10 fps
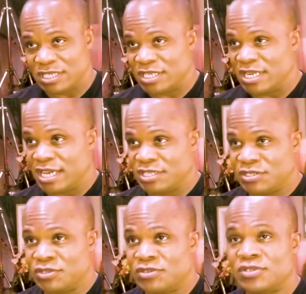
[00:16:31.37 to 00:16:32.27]

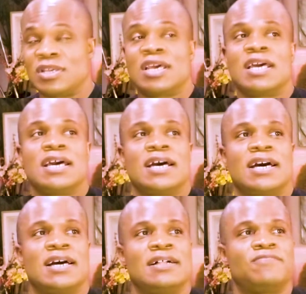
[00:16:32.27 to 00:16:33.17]
Xers,
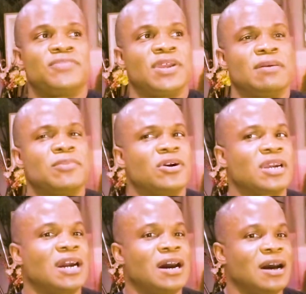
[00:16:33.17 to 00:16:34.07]
they're
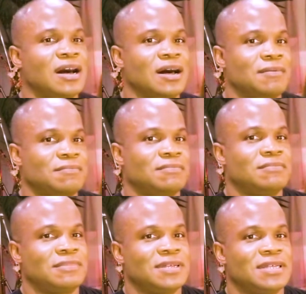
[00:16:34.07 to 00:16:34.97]
more calm.
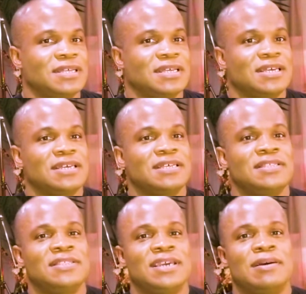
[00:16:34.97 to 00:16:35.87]

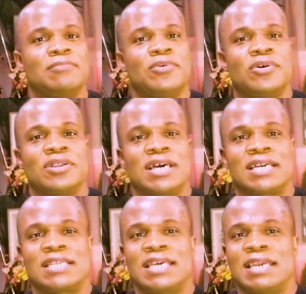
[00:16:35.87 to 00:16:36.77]
They're more
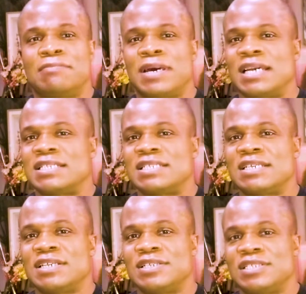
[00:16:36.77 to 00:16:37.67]
like laid back and
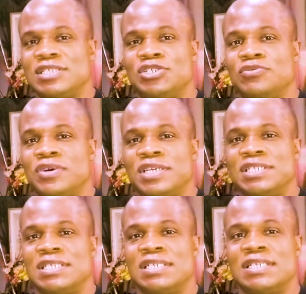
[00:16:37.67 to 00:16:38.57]
study the
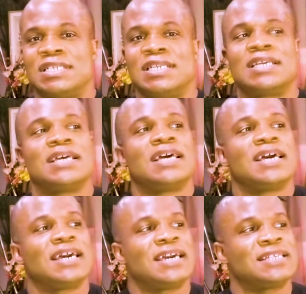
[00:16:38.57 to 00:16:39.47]
situation
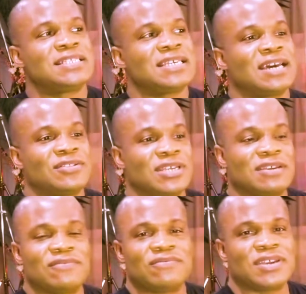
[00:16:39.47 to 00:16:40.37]
and see how they
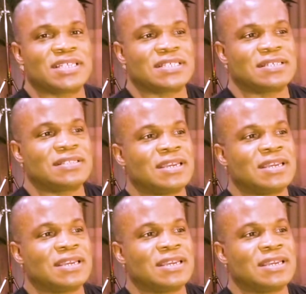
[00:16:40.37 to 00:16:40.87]
can fix it.